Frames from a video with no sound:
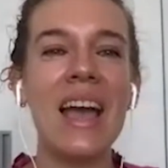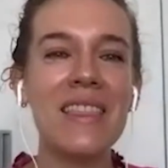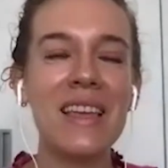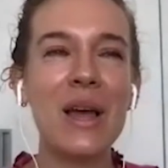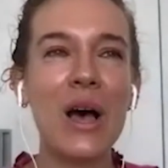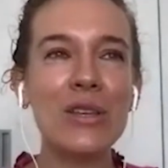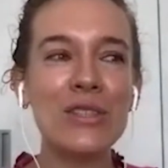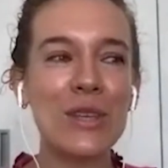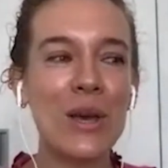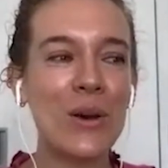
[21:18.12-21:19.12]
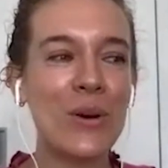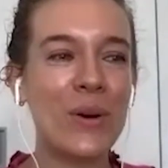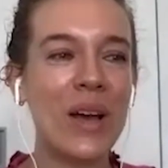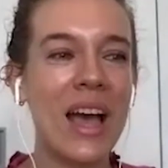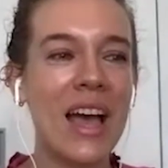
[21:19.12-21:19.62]
And then also,
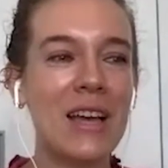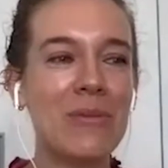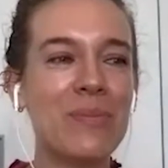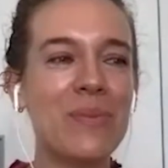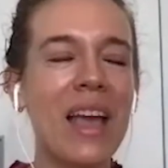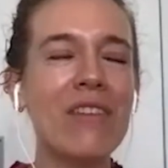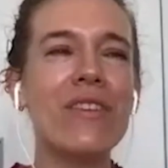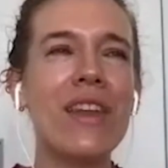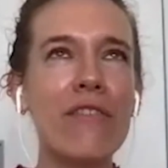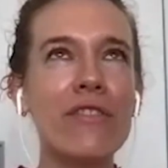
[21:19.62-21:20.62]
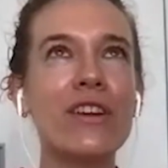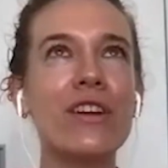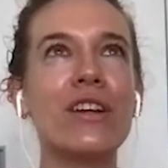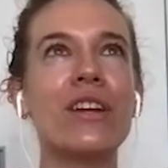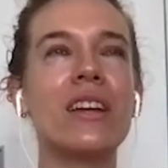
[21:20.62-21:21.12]
I've
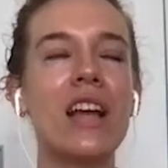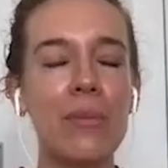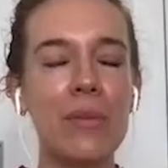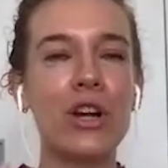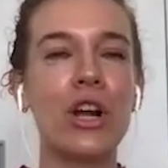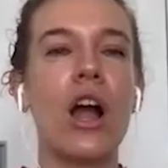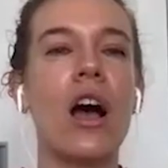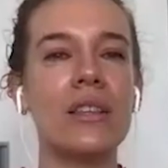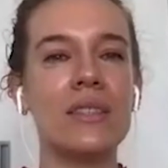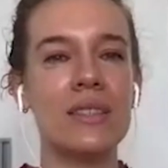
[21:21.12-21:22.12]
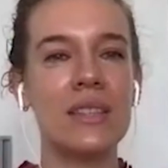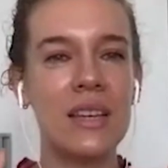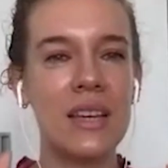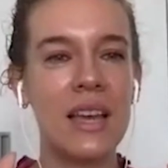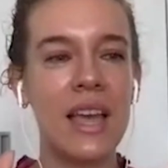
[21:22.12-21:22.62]
never come across
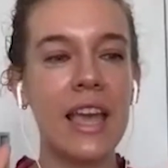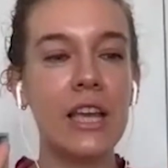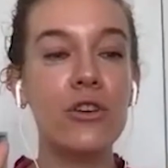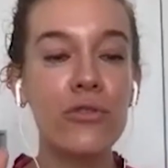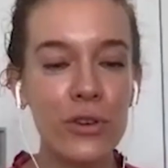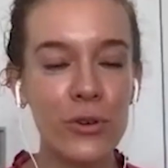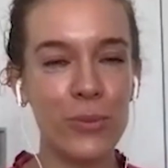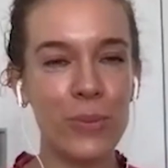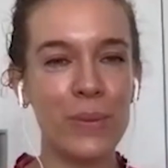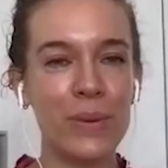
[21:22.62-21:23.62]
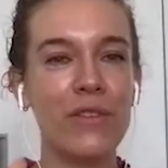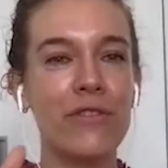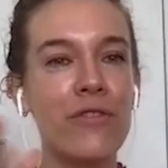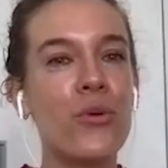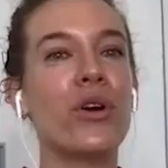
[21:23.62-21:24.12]
a group
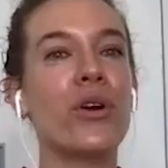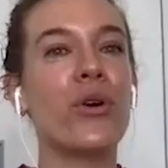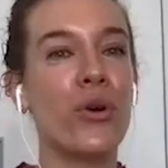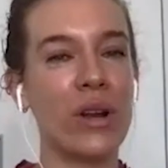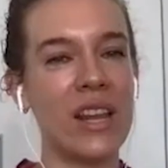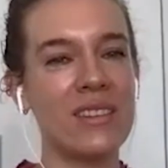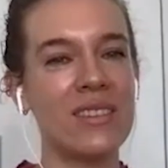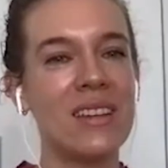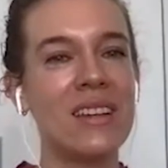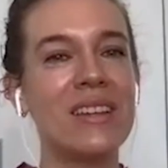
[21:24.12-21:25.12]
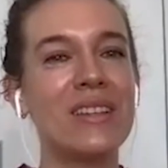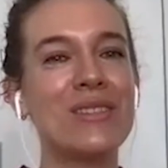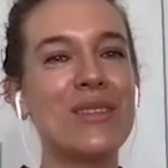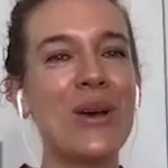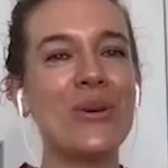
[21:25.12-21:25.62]
for hoarding.
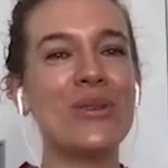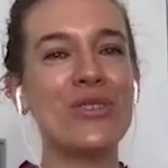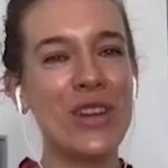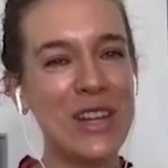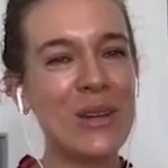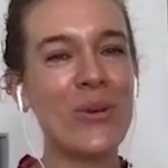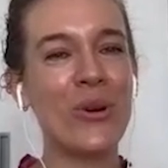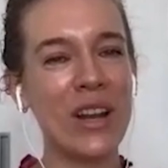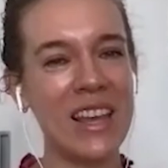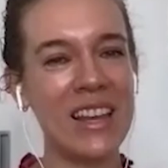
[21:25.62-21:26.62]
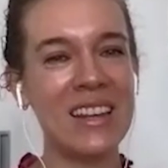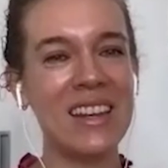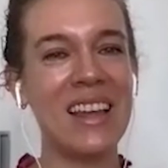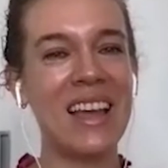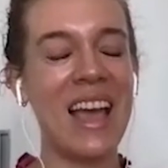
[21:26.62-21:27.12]
So treating hoarding
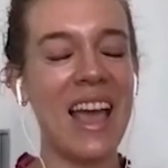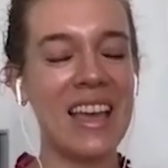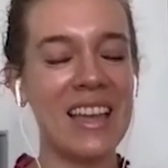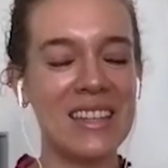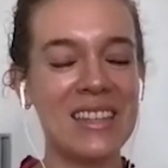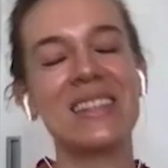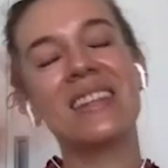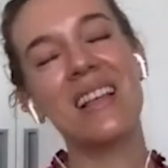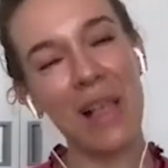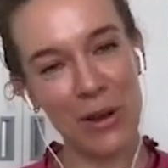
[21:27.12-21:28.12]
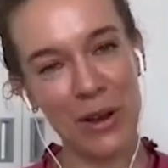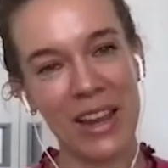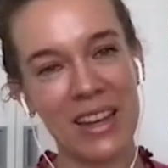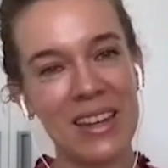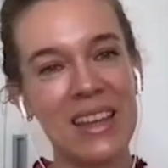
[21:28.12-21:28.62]
and
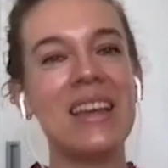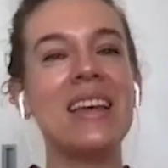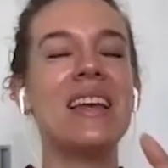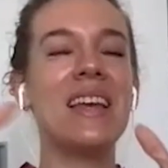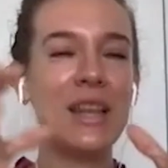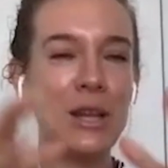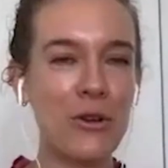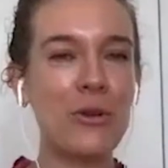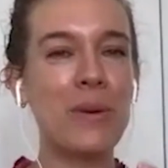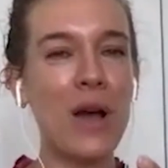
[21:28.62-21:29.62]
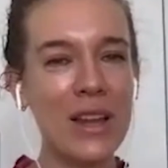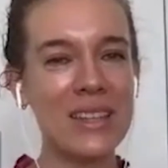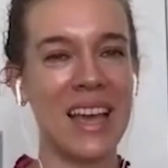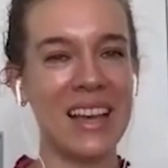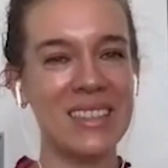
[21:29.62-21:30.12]
cluttering in a group
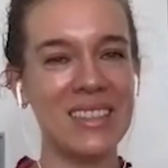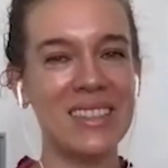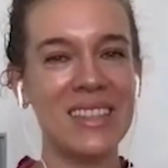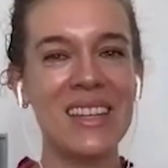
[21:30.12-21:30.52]
context.